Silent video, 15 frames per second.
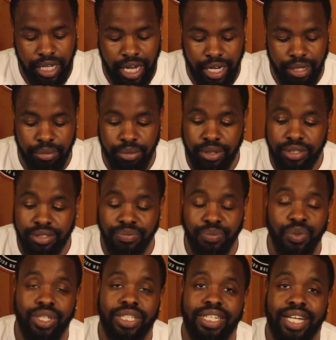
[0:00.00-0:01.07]
I
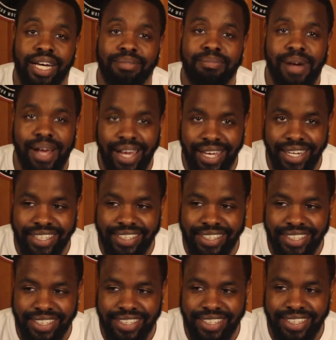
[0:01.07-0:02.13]
would not mind
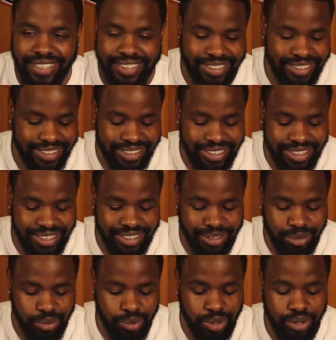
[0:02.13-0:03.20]
to see
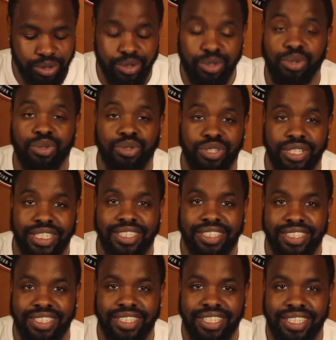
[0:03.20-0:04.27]
the world go
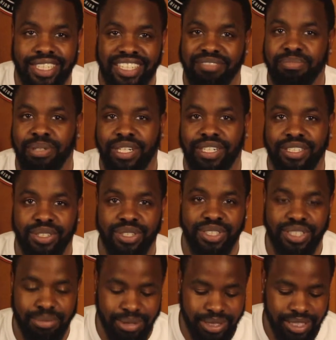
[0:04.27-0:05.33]
crazy if Baron
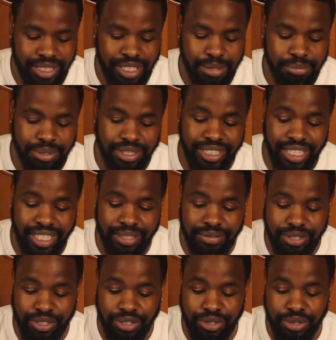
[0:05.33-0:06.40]
Corbin became
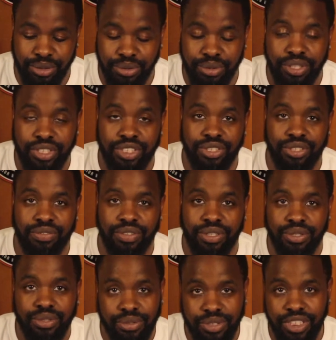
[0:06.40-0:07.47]
your new
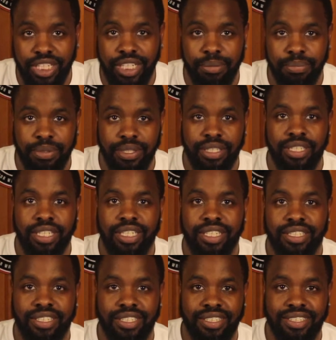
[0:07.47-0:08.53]
Universal Champion
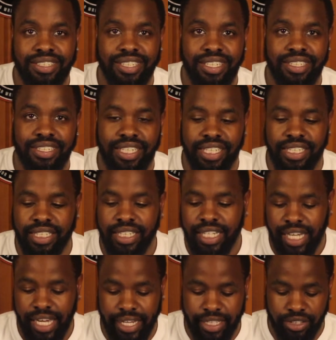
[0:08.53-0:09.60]
this Sunday
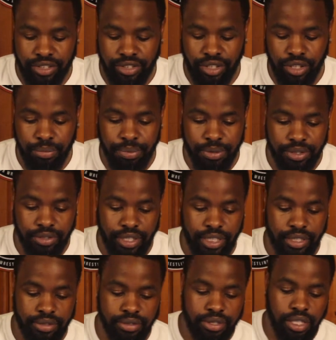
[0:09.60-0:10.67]
at Stomping
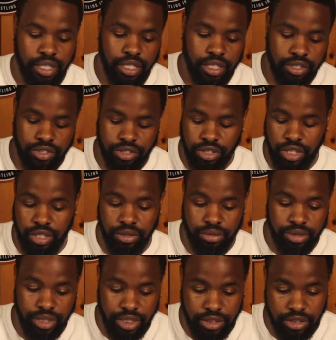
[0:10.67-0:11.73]
Grounds. So,
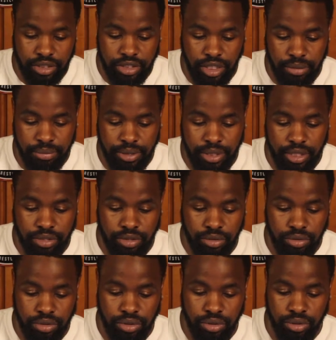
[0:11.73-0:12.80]
ladies and gentlemen, that is
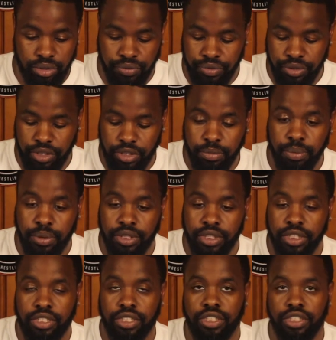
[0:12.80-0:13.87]
going to do it for this
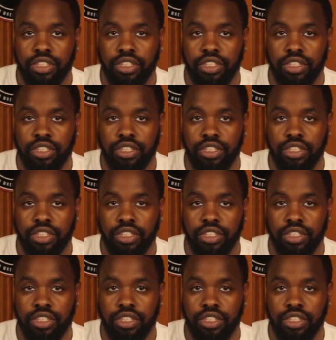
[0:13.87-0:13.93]
prediction